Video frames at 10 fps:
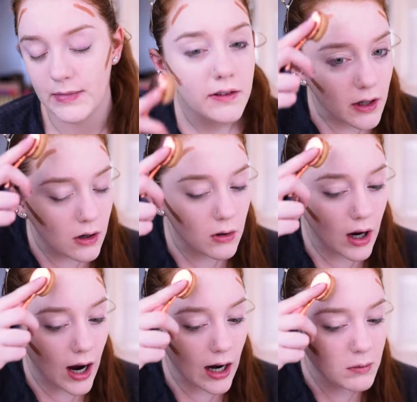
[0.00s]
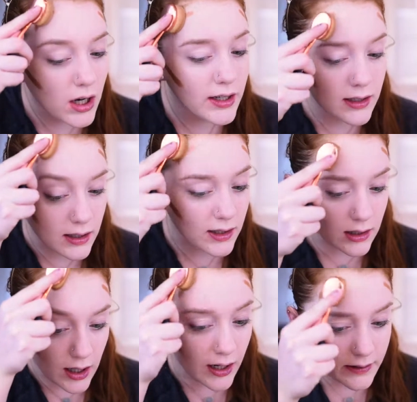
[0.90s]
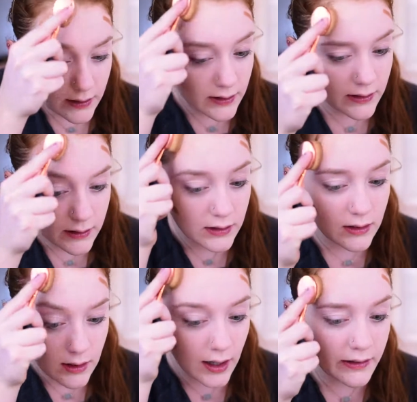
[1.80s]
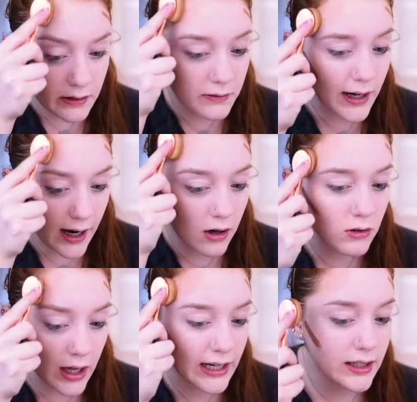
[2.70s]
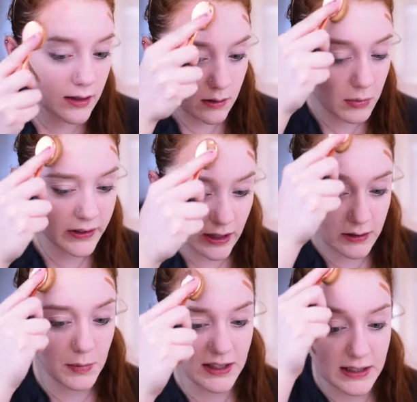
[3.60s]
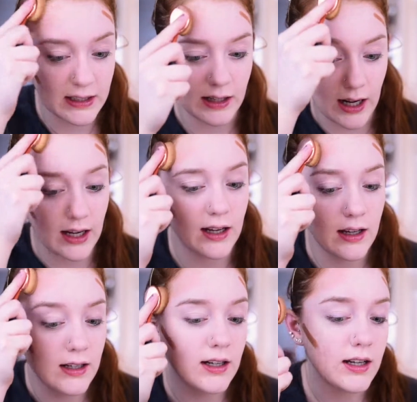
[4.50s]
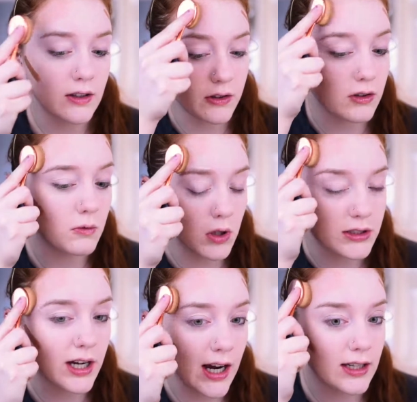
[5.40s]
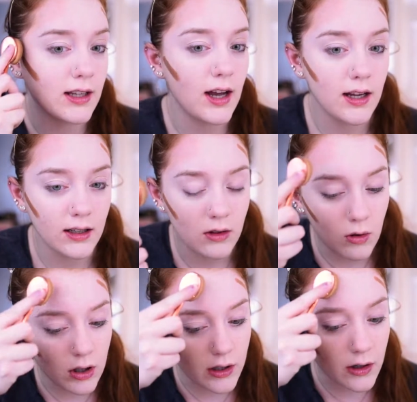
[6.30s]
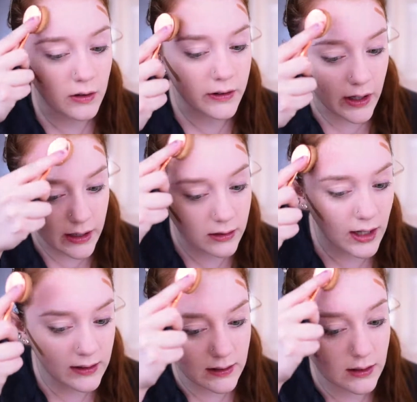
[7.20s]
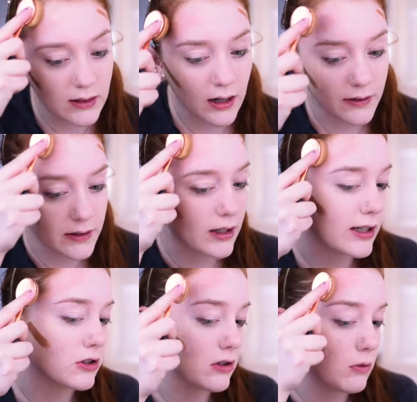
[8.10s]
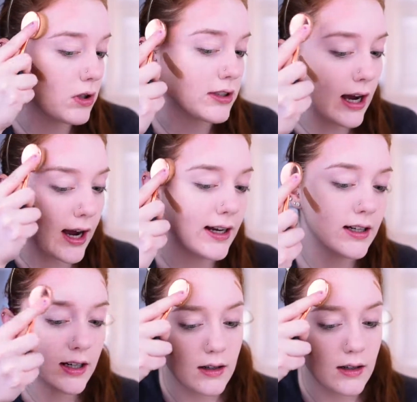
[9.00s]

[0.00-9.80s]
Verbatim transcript: so I'm not in any classes as of now, like besides my CNA, and there's only one guy in that, and Lord knows, like that's a tough selection, one guy